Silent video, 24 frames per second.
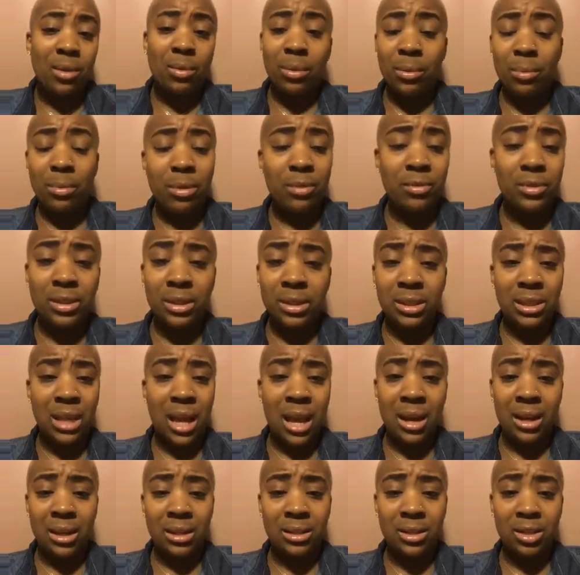We're both just
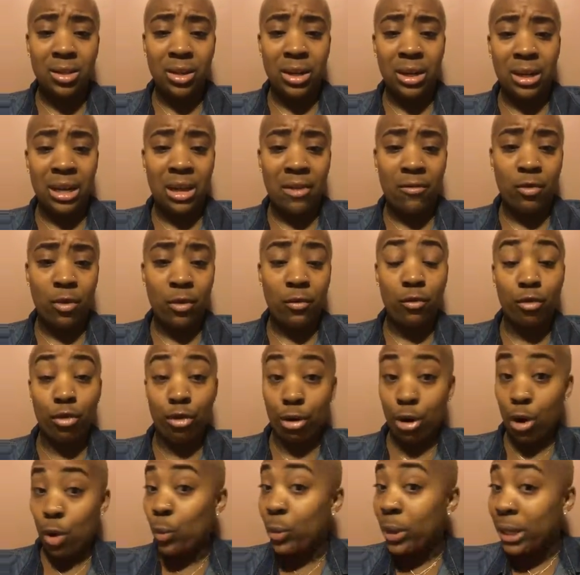at a certain level of
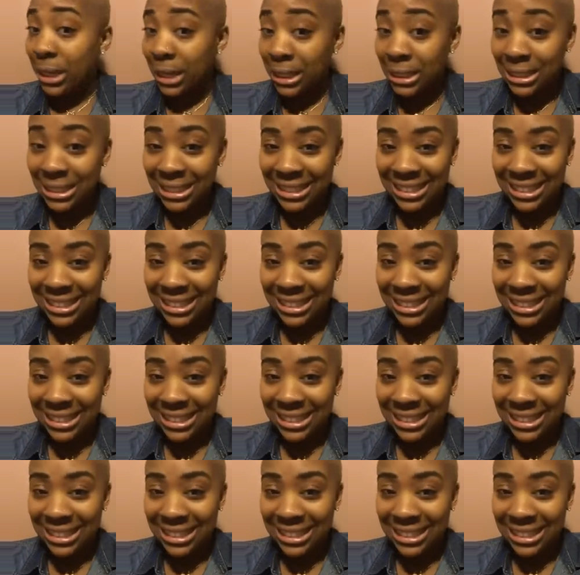grownness,